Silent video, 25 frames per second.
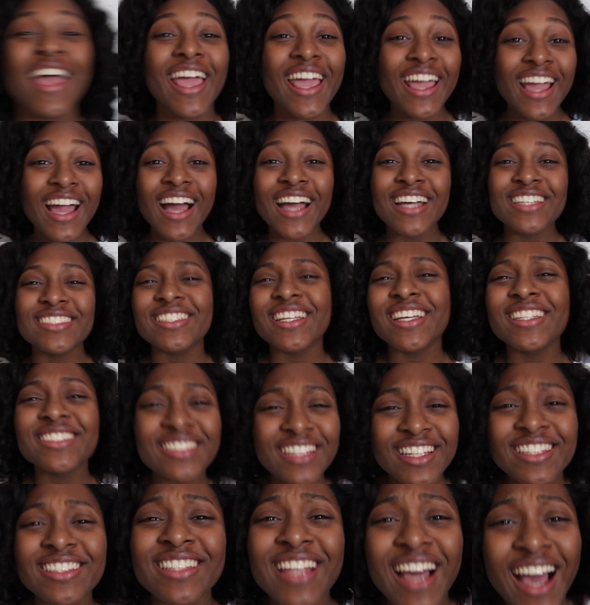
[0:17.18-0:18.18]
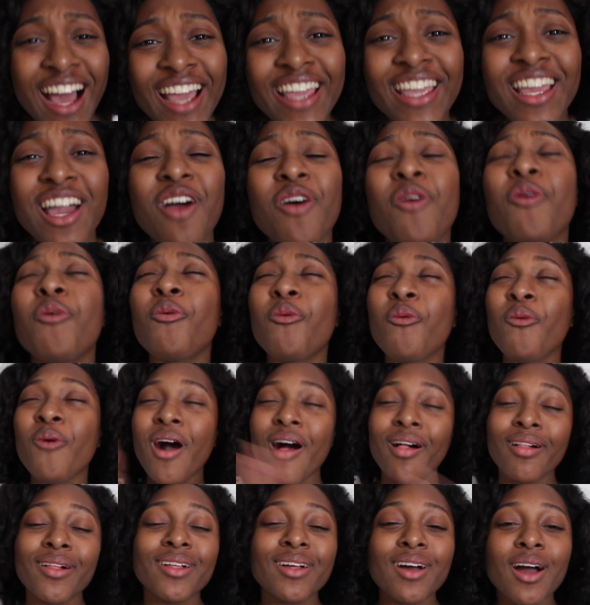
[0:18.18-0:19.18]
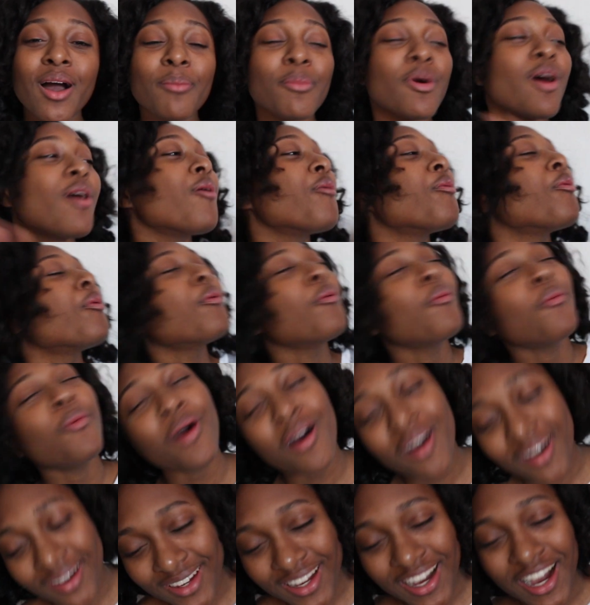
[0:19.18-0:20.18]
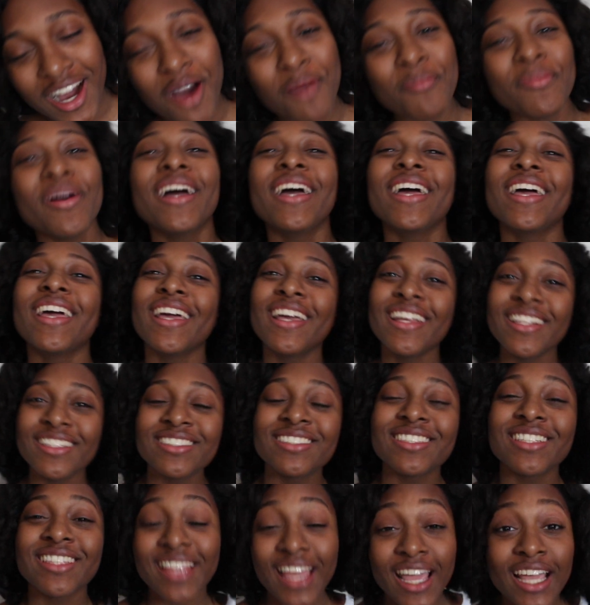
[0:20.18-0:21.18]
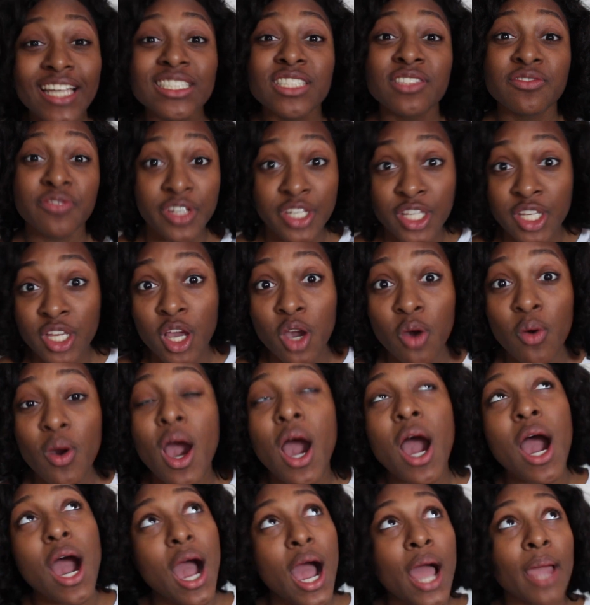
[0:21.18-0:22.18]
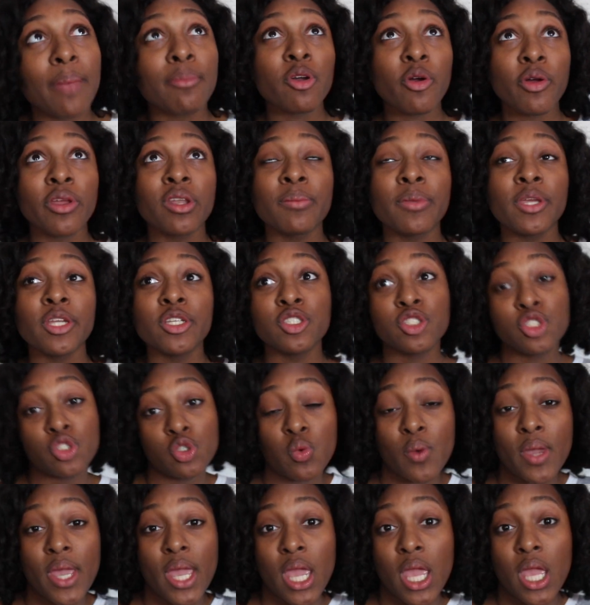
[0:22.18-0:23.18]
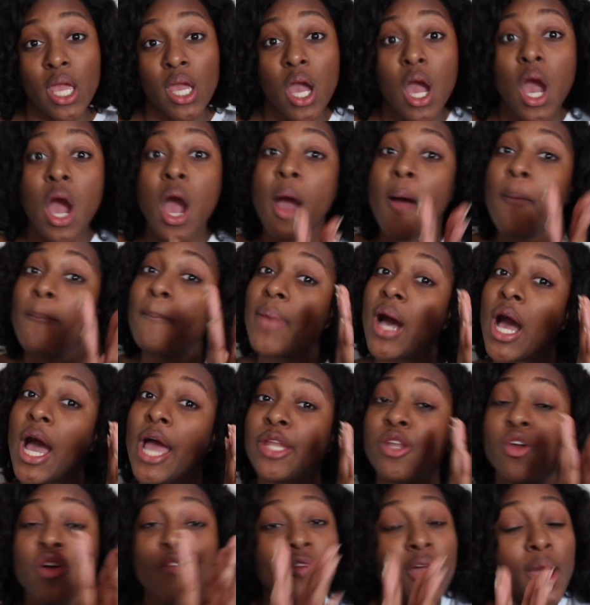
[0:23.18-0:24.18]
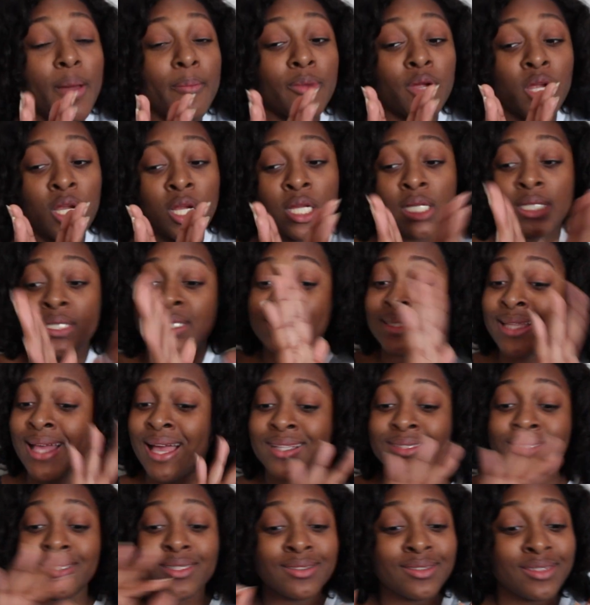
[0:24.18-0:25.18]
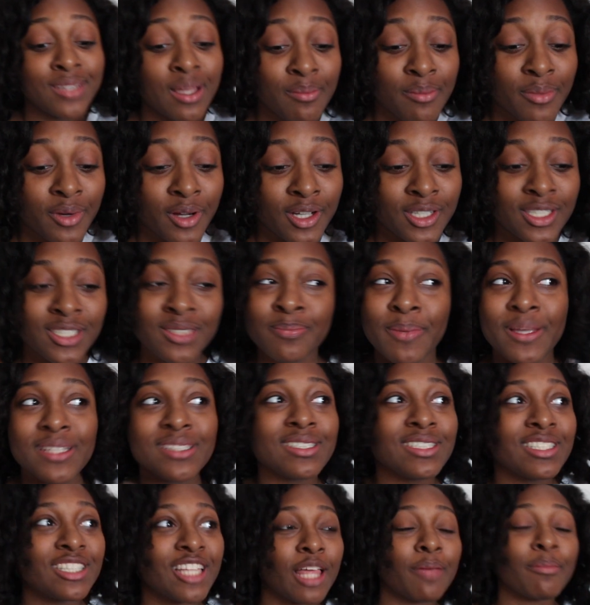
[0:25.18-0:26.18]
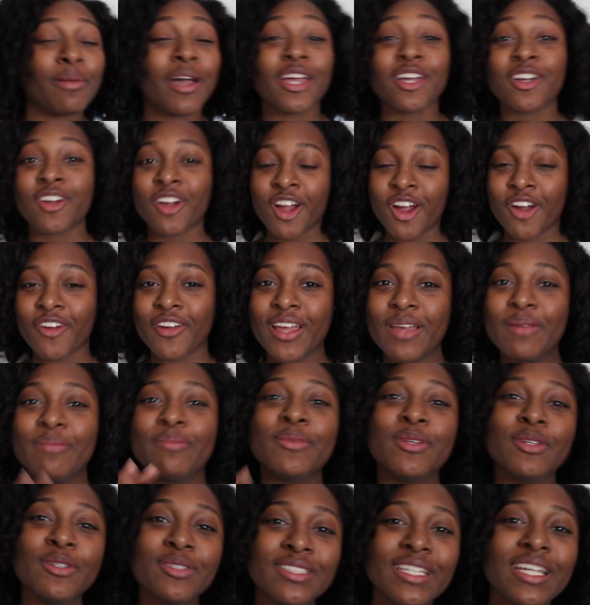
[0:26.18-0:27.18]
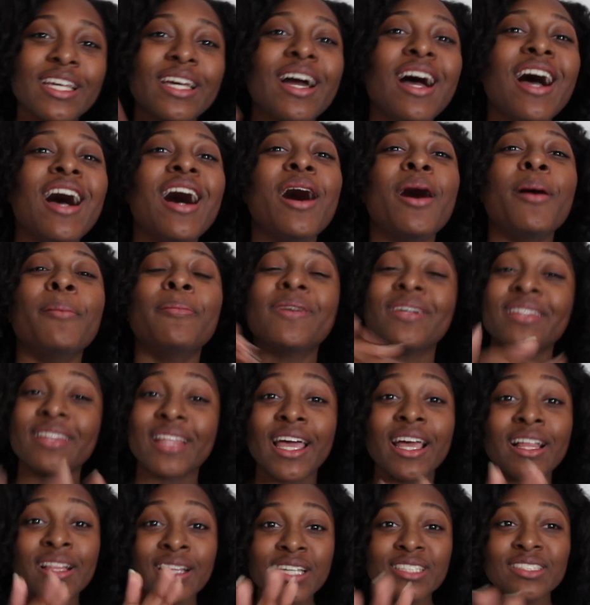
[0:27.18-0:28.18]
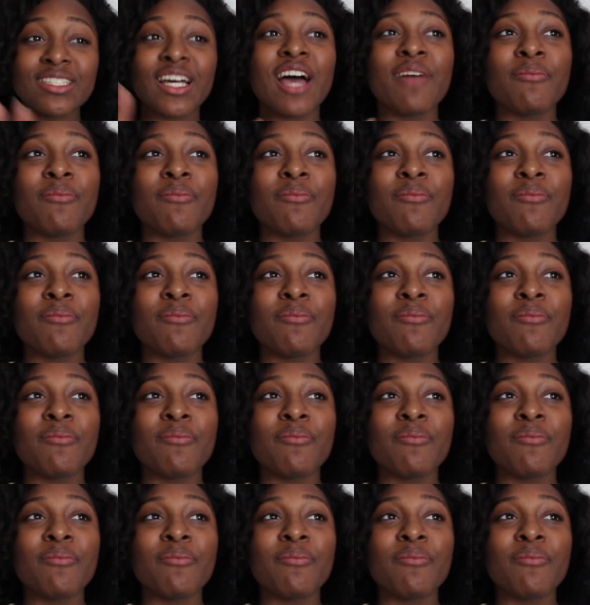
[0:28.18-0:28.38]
Hey guys, it's Anniyah. Welcome, welcome. In today's video, I'm going to be doing my November slash December, just basically like my current music playlist.